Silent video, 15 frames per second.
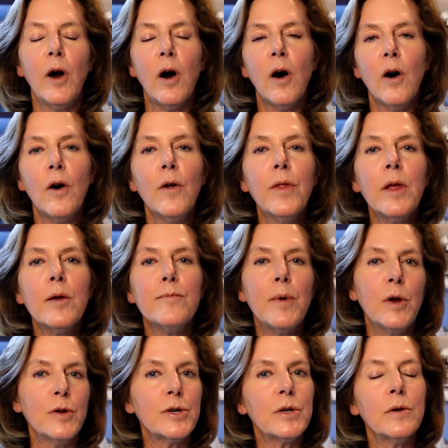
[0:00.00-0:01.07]
all the
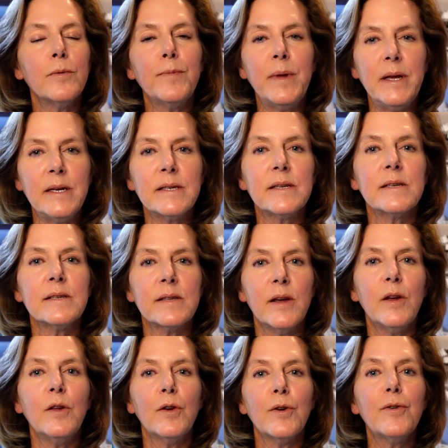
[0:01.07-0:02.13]
emotional pieces
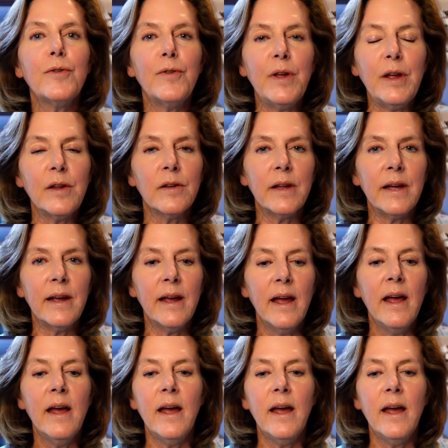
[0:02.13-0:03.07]
that you're feeling,